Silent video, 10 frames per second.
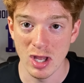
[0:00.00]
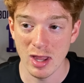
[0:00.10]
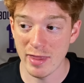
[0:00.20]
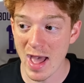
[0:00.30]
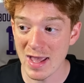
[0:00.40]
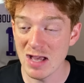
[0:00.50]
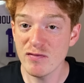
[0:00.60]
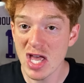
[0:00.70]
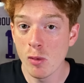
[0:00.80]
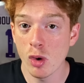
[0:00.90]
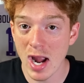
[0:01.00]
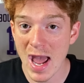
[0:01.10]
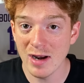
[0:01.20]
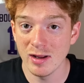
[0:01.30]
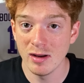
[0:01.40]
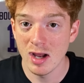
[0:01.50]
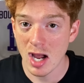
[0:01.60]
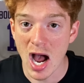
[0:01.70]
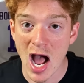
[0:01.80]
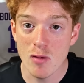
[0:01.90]
that if they were added,
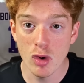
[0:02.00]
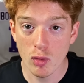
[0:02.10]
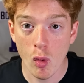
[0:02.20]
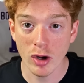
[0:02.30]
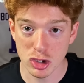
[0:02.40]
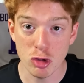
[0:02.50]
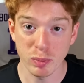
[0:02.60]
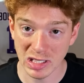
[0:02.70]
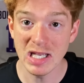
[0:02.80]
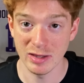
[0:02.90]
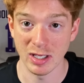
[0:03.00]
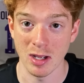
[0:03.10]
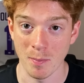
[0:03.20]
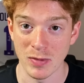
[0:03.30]
I would want to play the game.